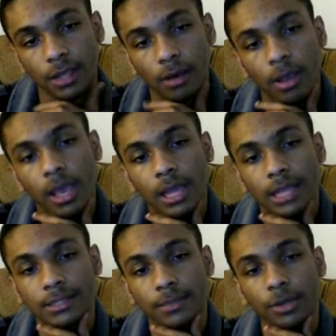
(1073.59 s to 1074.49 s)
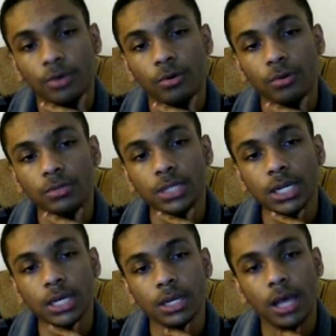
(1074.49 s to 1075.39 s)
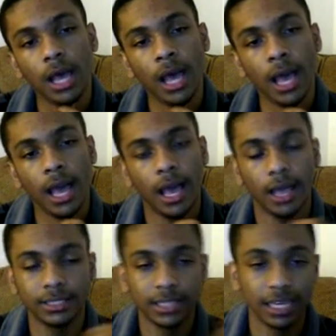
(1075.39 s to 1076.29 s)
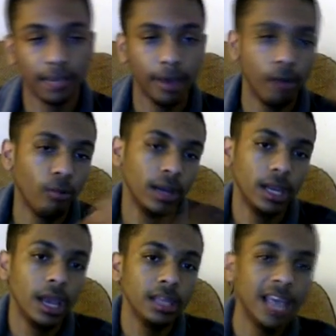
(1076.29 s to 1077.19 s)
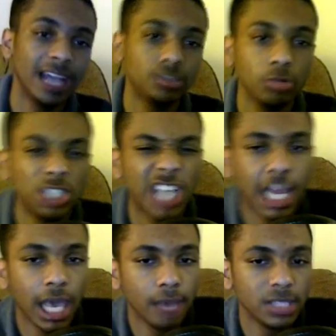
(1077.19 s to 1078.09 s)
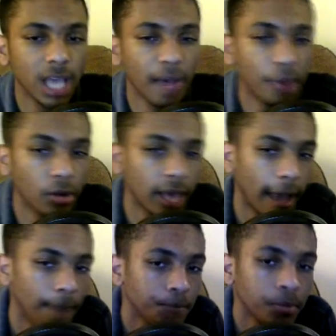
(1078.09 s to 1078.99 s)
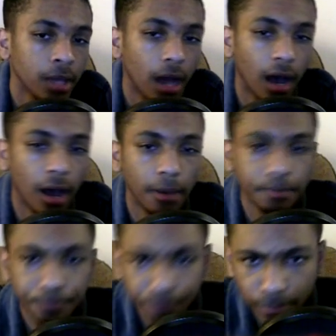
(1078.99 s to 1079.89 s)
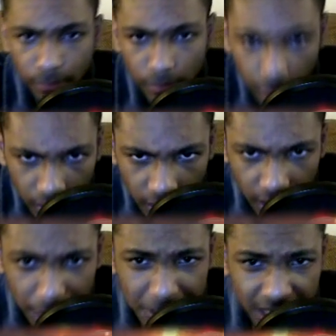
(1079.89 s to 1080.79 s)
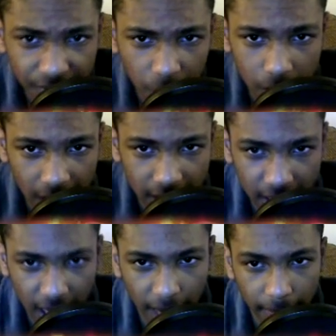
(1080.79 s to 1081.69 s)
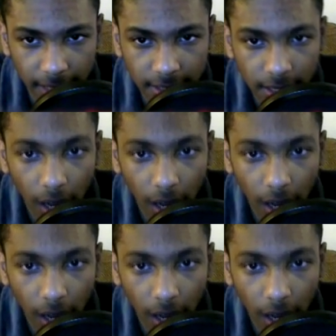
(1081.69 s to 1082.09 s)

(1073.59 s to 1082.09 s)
So that's something cool to think about when the actual shit comes up. Okay. Let me see if there was anything that I missed.